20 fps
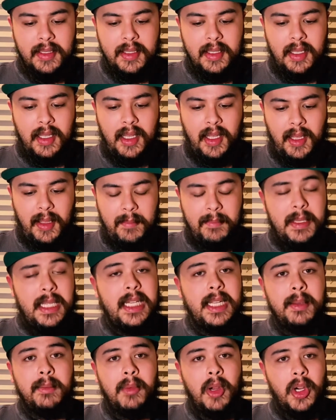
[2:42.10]

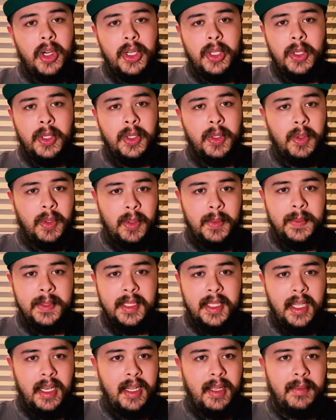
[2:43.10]
media marketer groups
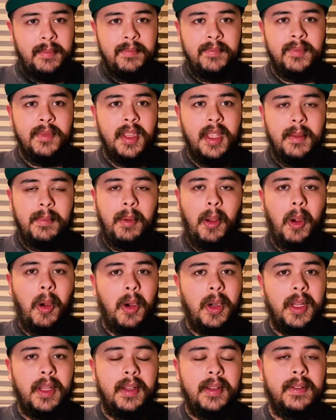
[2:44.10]
that I'm a
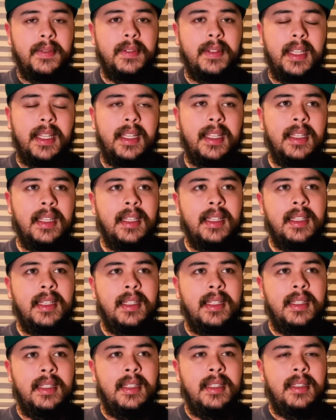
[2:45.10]
part of, like
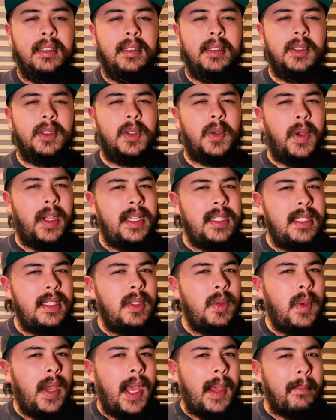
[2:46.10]
this crazy
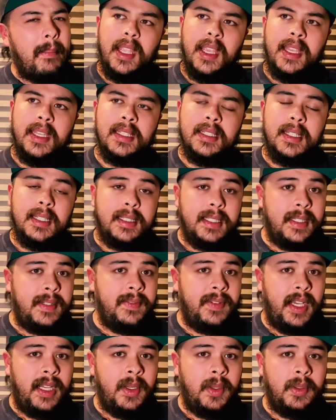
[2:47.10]
new app, and it's
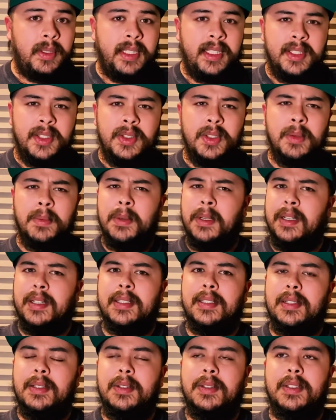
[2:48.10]
invite only, super
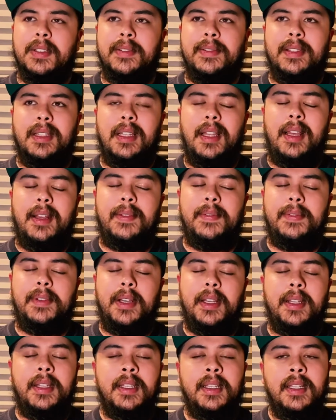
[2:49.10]
exclusive, a lot of
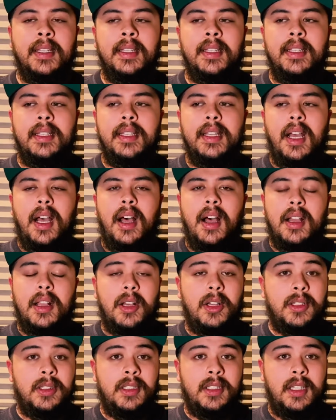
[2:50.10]
fun,
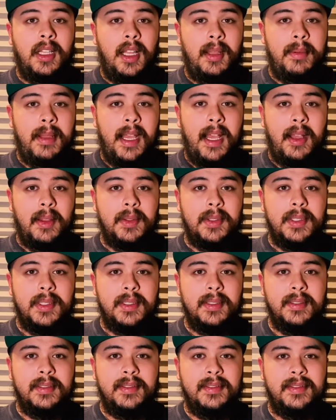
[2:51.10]
called
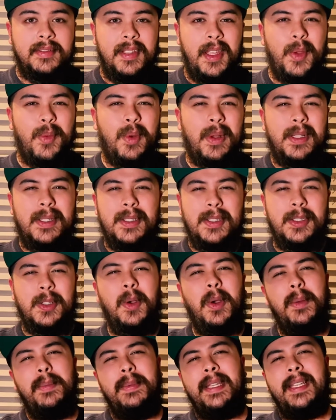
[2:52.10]
Clubhouse. And what's
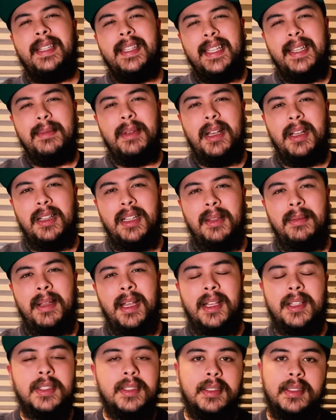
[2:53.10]
so appealing about
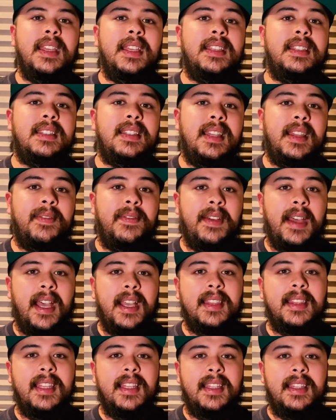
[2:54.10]
Clubhouse is the
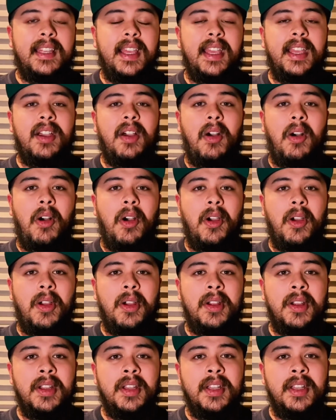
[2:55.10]
fact that they are